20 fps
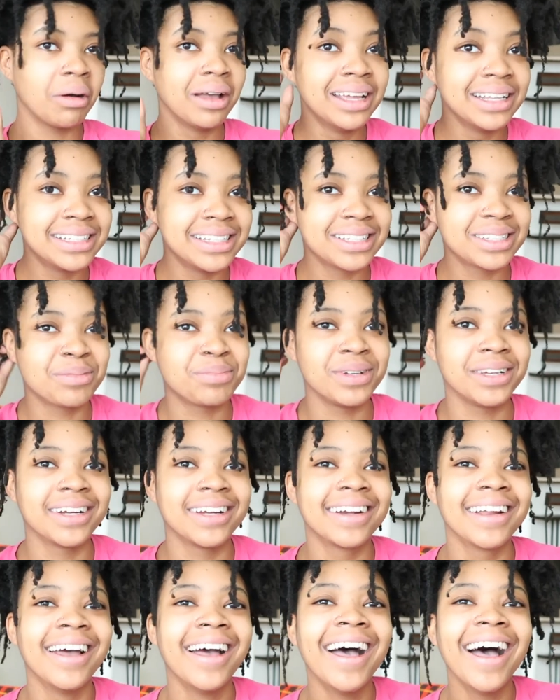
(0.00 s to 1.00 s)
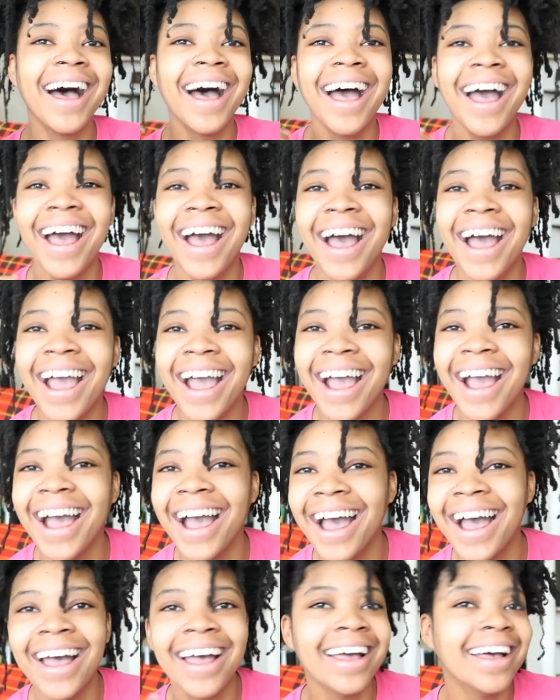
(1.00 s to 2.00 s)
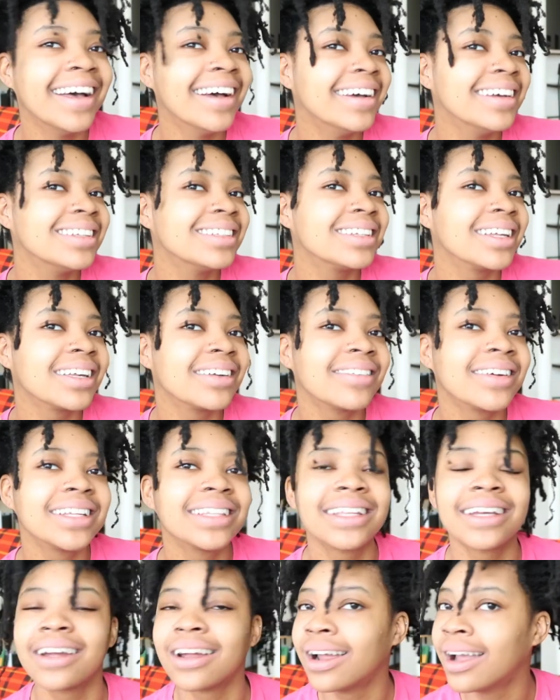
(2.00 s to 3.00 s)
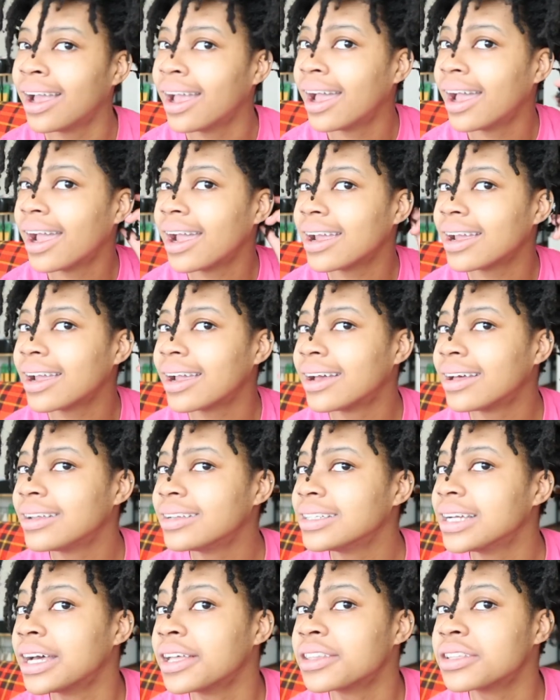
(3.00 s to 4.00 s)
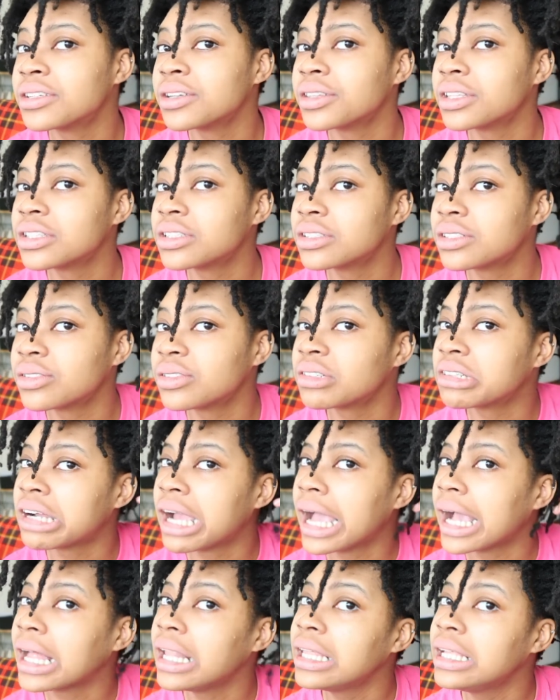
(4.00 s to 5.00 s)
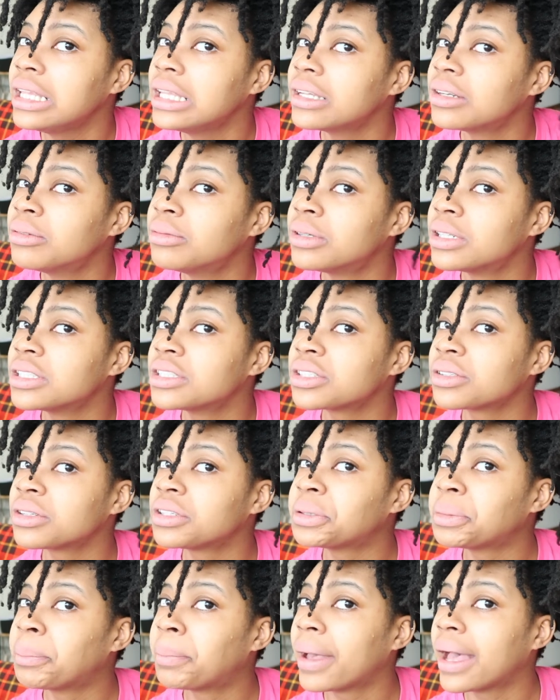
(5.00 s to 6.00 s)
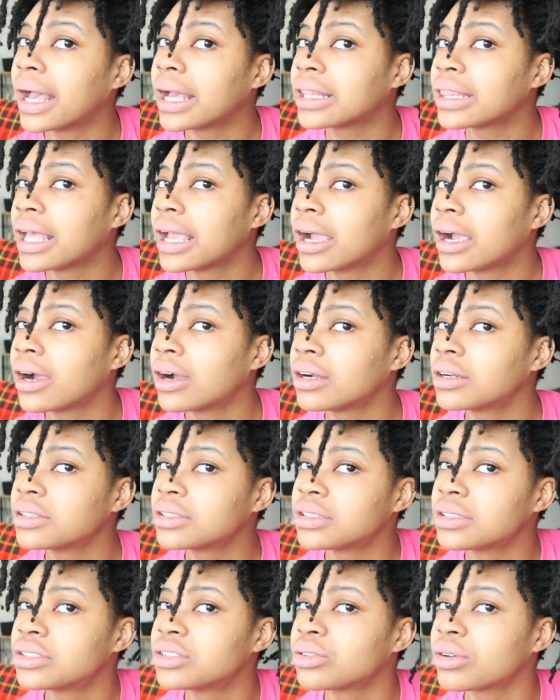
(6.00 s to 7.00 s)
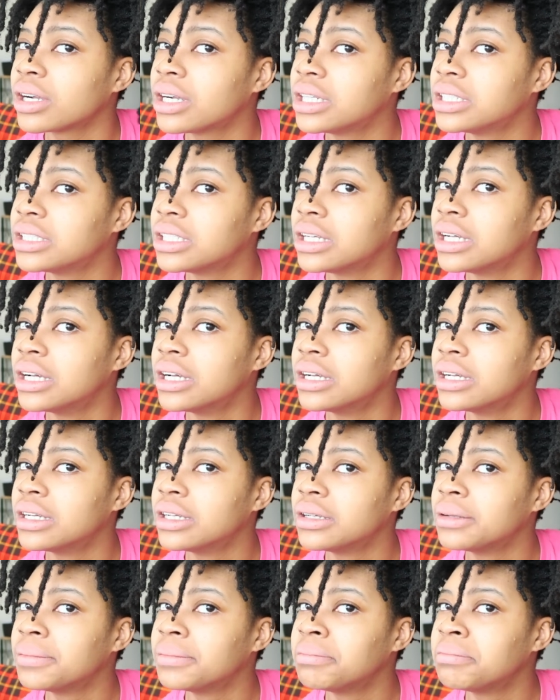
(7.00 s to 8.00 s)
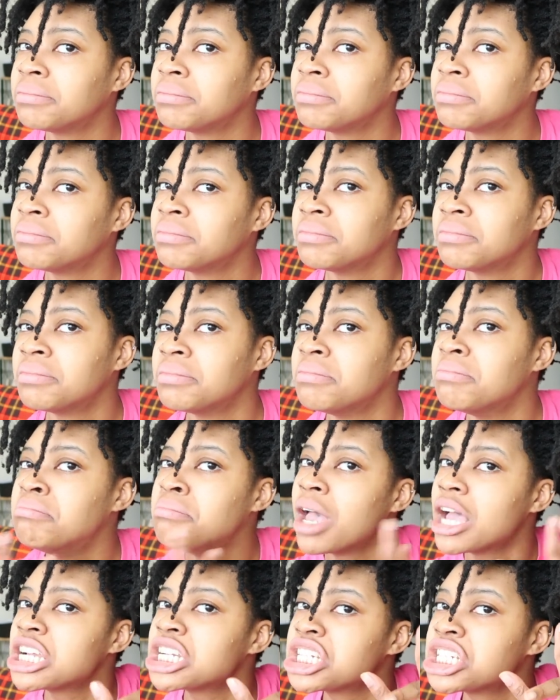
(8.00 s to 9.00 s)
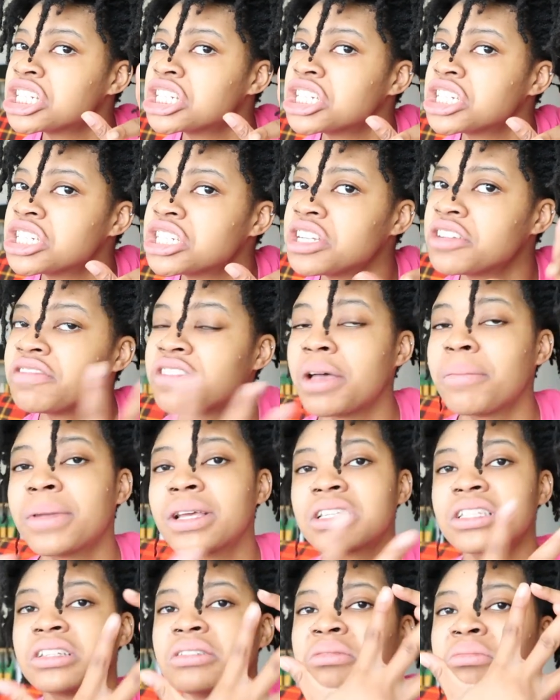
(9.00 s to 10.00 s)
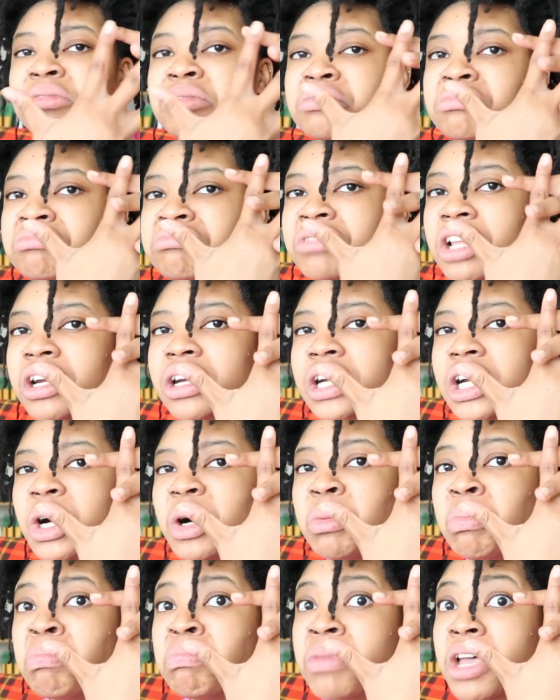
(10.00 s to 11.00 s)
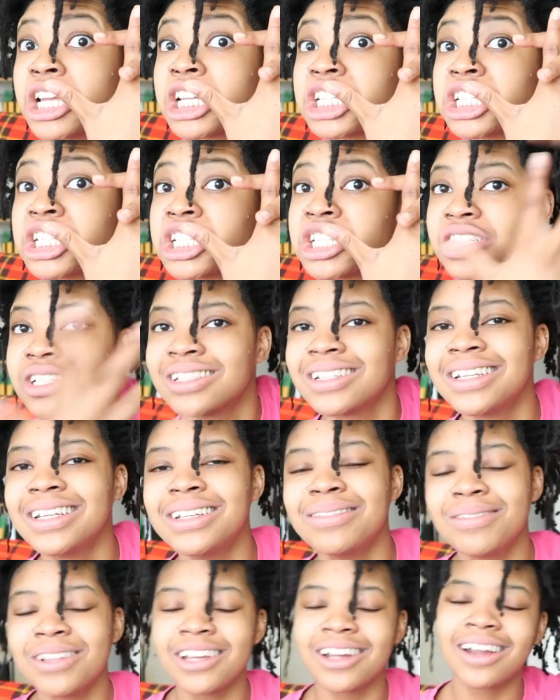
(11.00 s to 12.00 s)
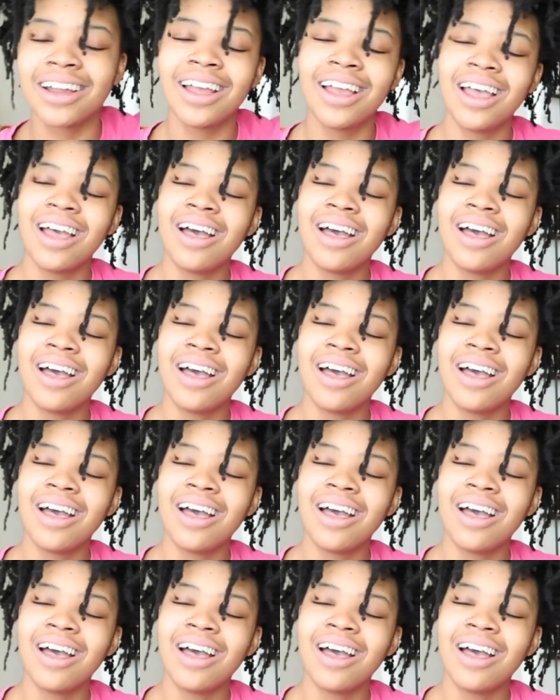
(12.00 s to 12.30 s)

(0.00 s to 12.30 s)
It disappeared. It's like right there. And yeah, so the scraggly little ones are in the back. They aren't trying to mesh. That makes, there you go, mesh in there.